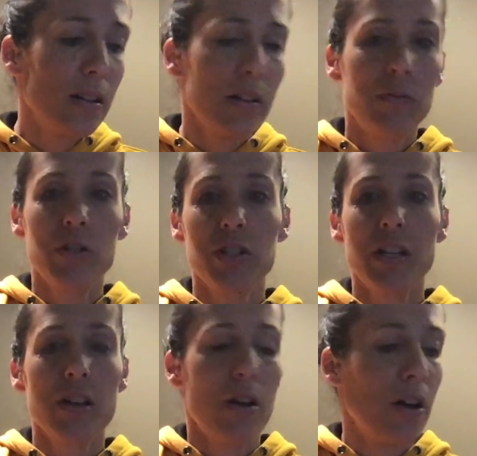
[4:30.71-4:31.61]
We're just
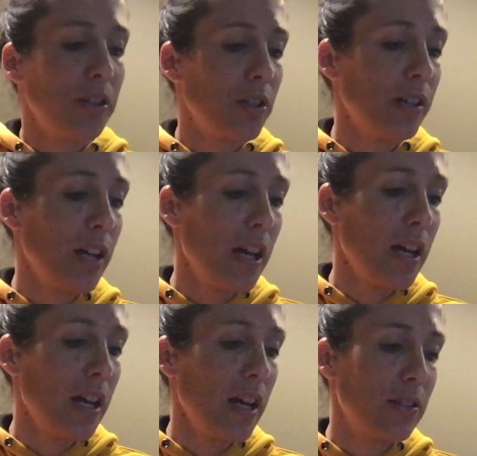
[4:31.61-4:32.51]
going to
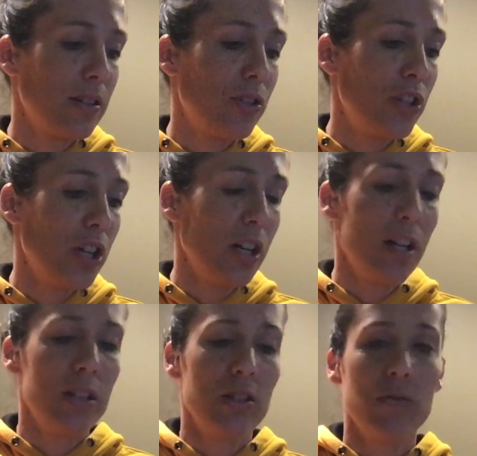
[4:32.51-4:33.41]
alternate. That's a G
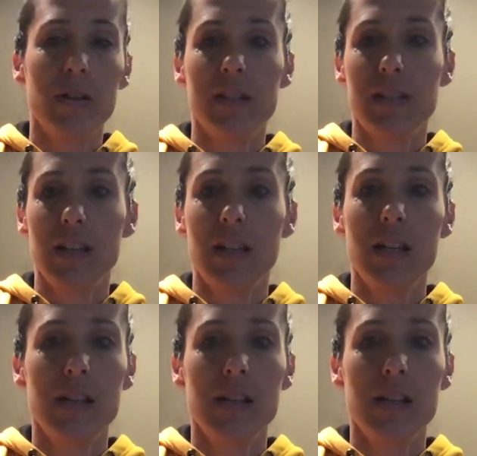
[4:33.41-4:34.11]
to a C.